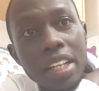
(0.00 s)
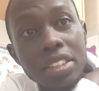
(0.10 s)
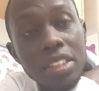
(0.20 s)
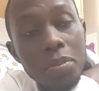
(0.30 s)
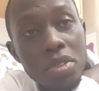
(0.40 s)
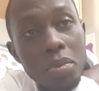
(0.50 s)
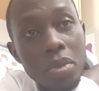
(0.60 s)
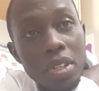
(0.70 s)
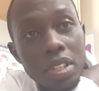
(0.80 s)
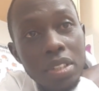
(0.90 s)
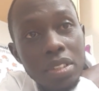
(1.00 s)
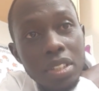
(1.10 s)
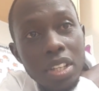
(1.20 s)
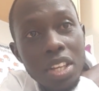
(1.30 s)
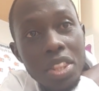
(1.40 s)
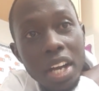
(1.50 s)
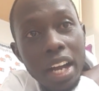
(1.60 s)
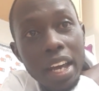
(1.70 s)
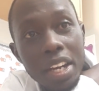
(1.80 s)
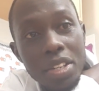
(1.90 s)
acceptable in the
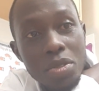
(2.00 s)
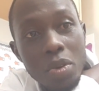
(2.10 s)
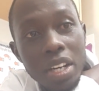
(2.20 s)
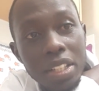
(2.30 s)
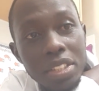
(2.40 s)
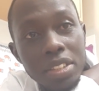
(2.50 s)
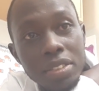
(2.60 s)
current world.